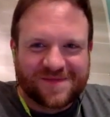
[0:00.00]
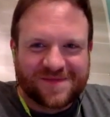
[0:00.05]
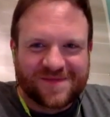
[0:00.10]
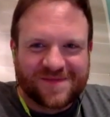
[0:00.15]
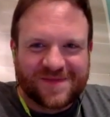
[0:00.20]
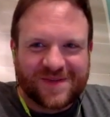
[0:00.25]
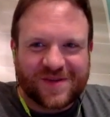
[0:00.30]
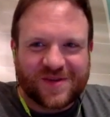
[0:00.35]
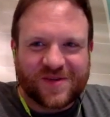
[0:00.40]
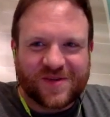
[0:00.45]

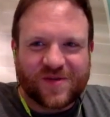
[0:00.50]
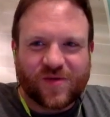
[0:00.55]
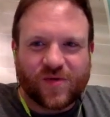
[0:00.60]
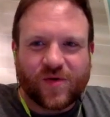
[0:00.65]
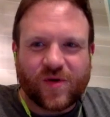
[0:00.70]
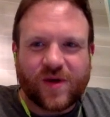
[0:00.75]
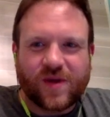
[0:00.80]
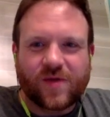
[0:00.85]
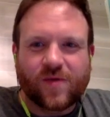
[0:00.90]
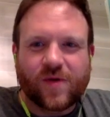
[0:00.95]
The
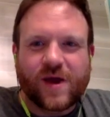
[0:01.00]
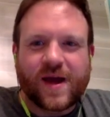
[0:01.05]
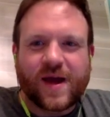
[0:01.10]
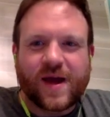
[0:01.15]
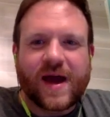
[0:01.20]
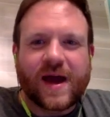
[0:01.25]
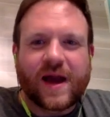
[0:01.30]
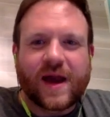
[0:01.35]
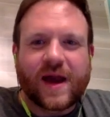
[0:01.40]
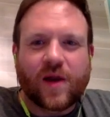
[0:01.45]
story, the
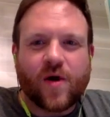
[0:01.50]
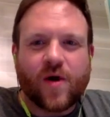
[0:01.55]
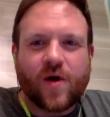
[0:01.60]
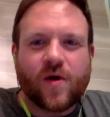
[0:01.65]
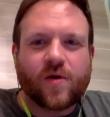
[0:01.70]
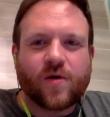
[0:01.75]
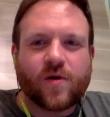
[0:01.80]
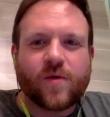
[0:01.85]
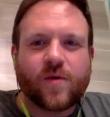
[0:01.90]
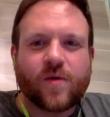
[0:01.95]
way I
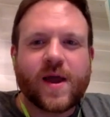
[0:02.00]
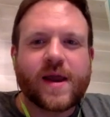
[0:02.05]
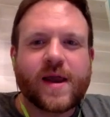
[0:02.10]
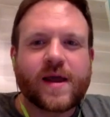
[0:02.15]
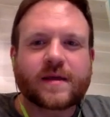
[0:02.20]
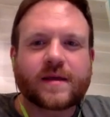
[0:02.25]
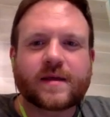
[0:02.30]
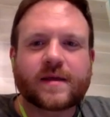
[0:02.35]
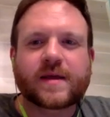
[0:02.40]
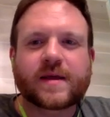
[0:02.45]
learned or read it,